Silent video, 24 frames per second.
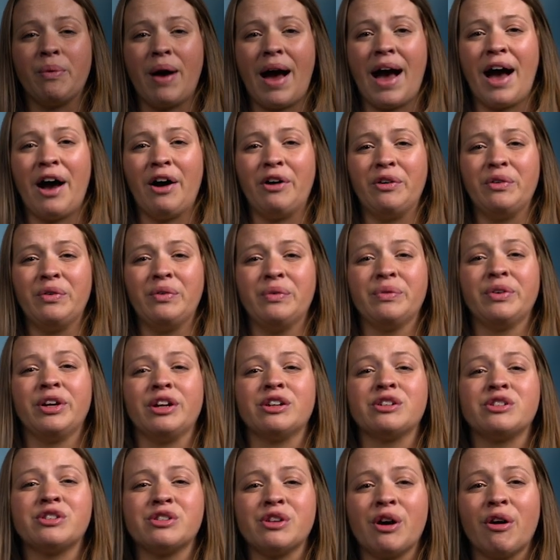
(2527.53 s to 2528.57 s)
Wow,
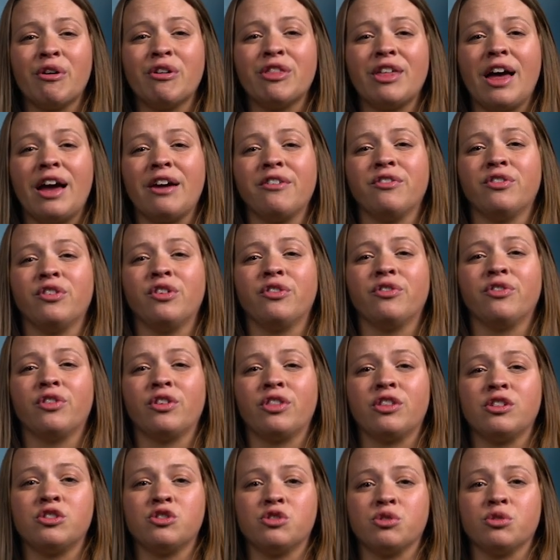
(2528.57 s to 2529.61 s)
we are so thankful
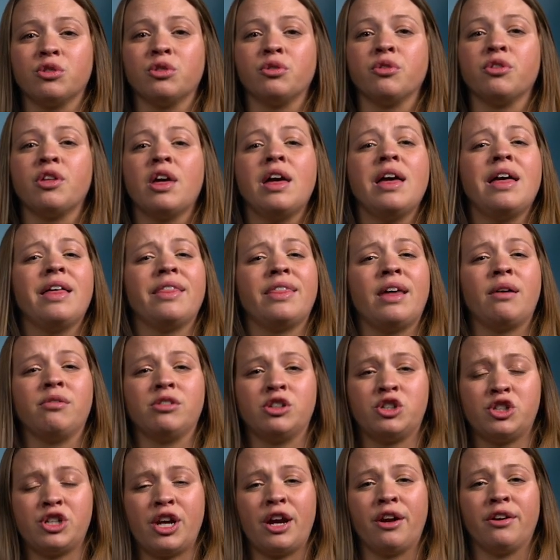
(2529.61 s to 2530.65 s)
for the truth
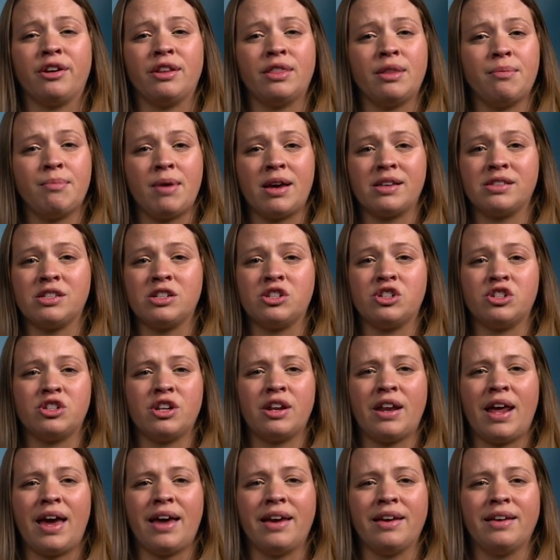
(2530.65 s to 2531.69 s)
that was shared in the
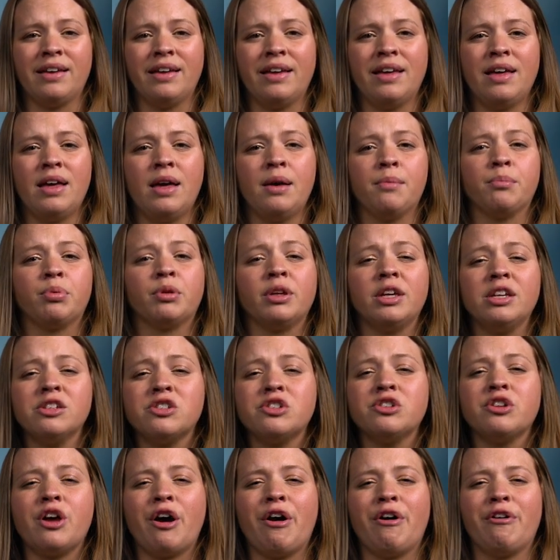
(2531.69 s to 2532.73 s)
message today.
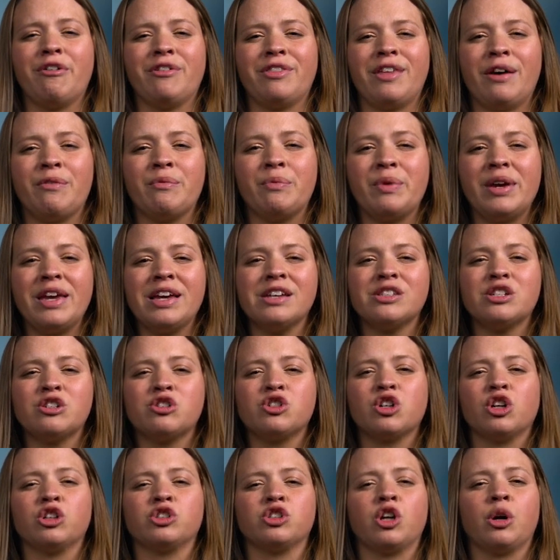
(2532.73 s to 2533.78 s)
Please know that we
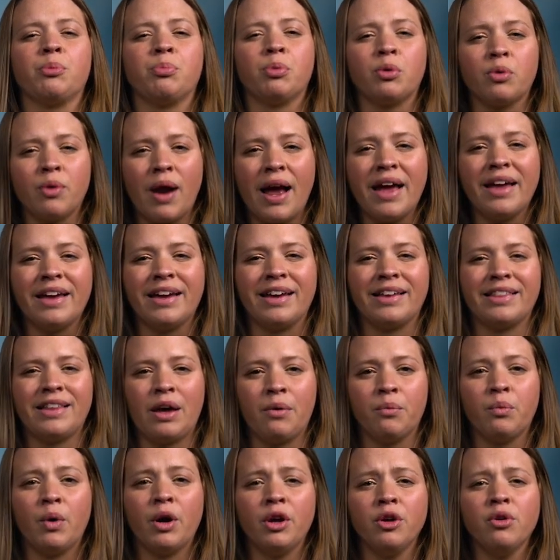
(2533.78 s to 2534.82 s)
as a church are
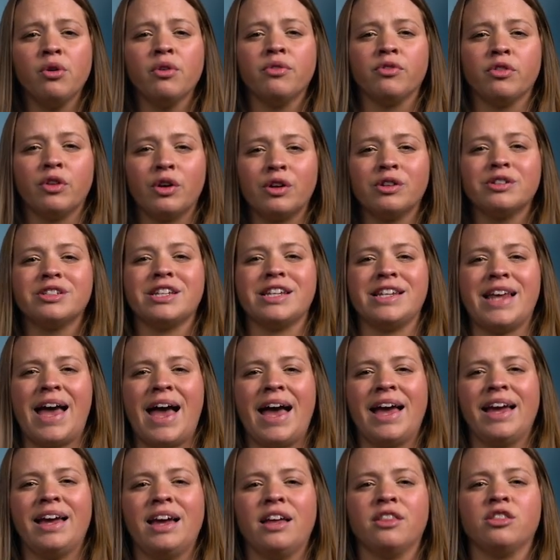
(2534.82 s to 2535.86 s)
praying that what you have learned
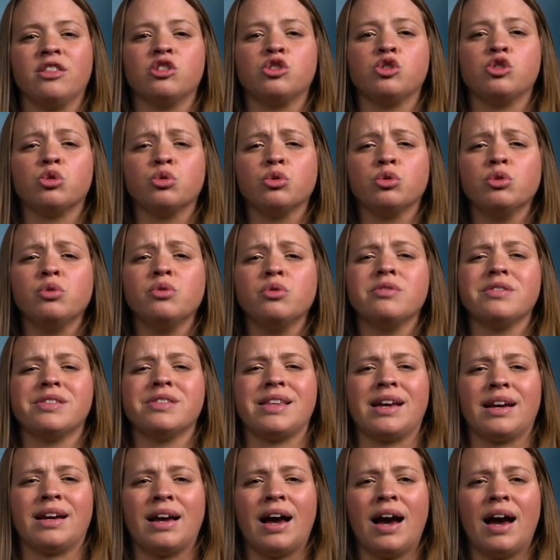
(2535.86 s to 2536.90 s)
today and the
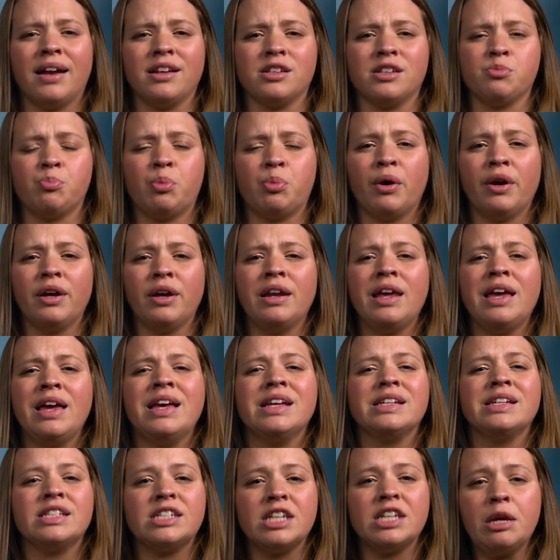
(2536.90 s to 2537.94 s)
truths that God has put
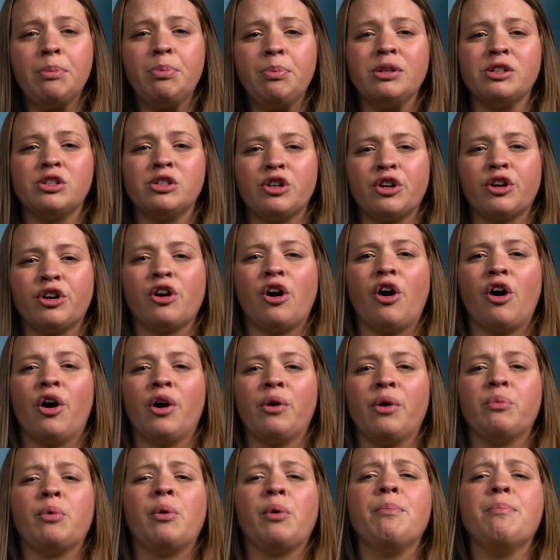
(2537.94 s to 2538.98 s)
deep into your
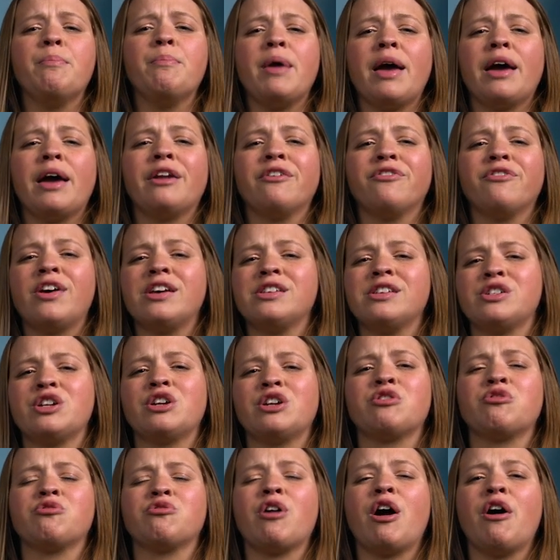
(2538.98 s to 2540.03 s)
heart will
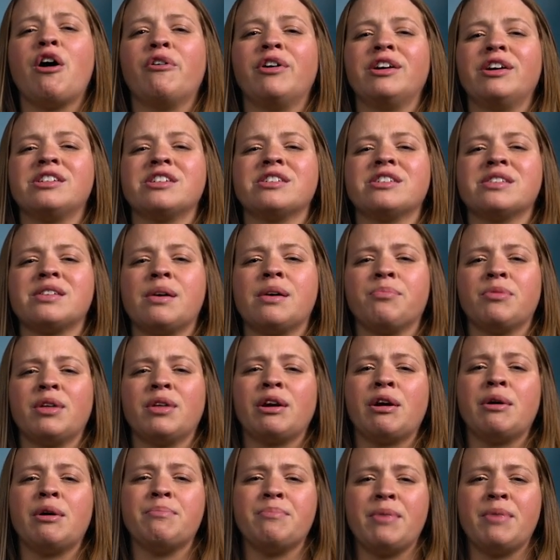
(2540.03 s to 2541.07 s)
manifest and grow into
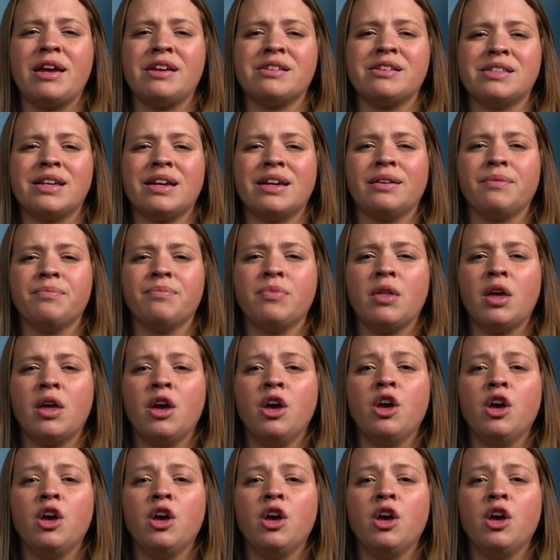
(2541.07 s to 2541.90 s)
something amazing.